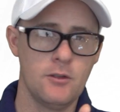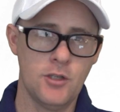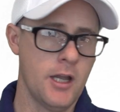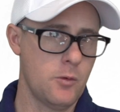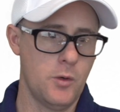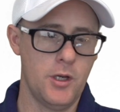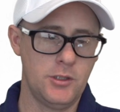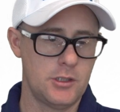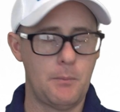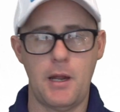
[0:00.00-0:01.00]
Tiger
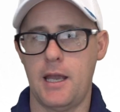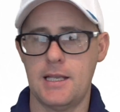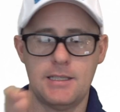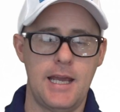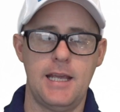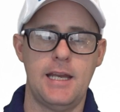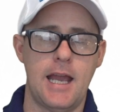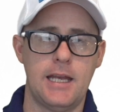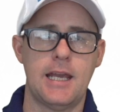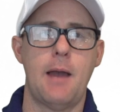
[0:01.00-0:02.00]
Woods can play against an 18
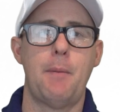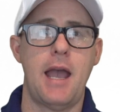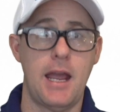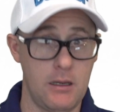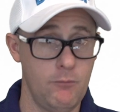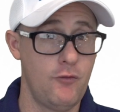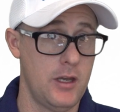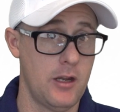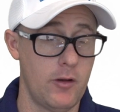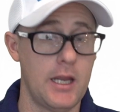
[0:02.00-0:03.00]
handicap, and in
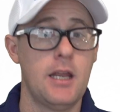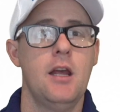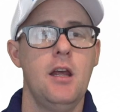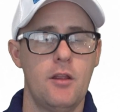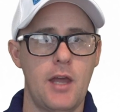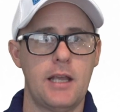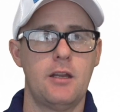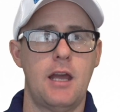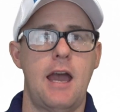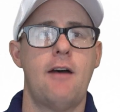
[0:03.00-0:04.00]
theory, they
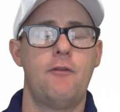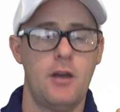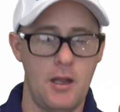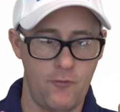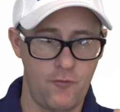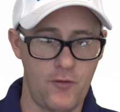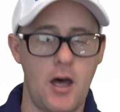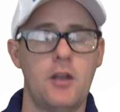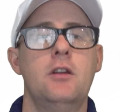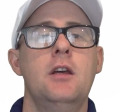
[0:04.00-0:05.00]
could have a
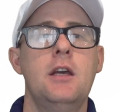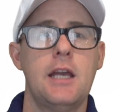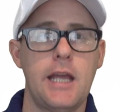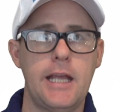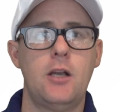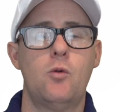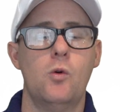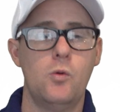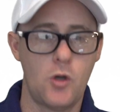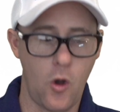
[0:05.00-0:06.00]
fun,
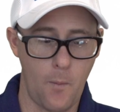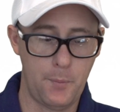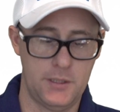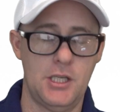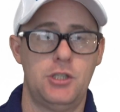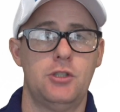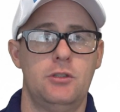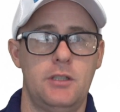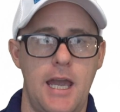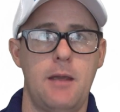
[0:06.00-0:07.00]
equal
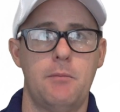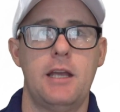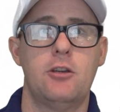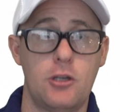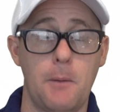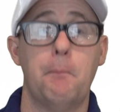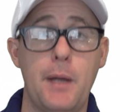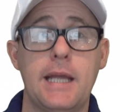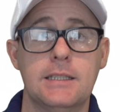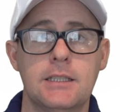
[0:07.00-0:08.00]
competition game. They could
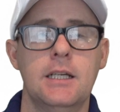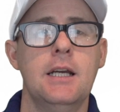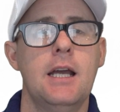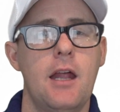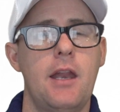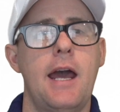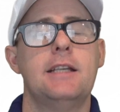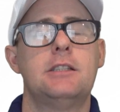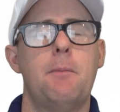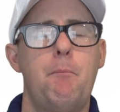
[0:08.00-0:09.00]
compete, and that
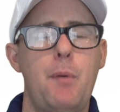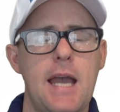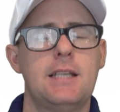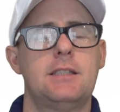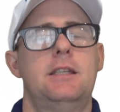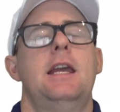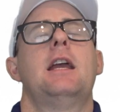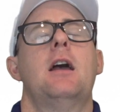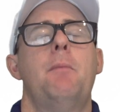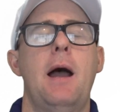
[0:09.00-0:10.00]
is the best
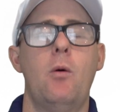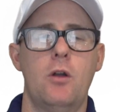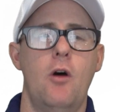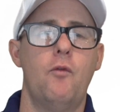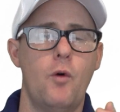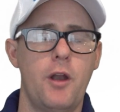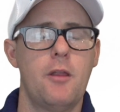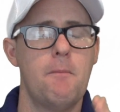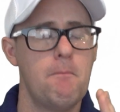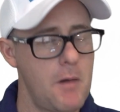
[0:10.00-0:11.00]
thing about golf. One
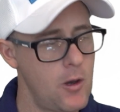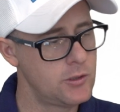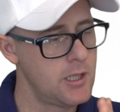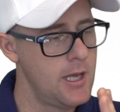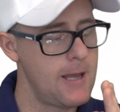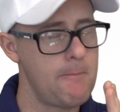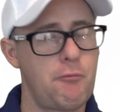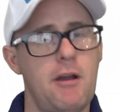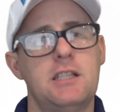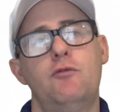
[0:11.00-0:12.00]
of the most
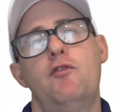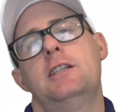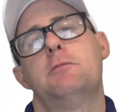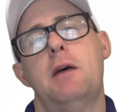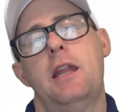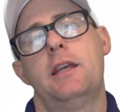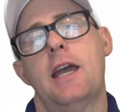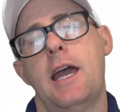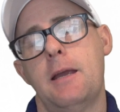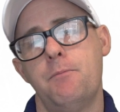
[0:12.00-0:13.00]
impressive things about the
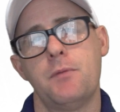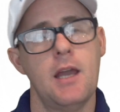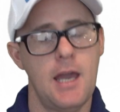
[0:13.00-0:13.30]
game.